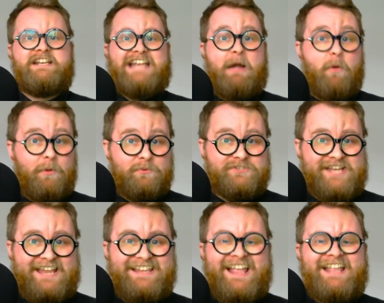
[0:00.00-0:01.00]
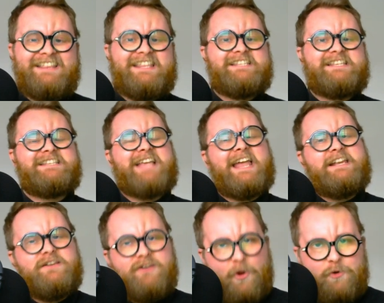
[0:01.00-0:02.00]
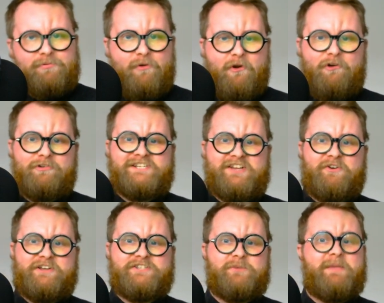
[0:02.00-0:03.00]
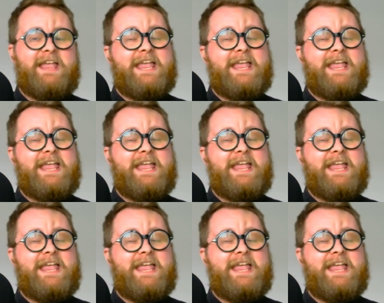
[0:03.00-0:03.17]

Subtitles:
Now, I will say this is a low priority item.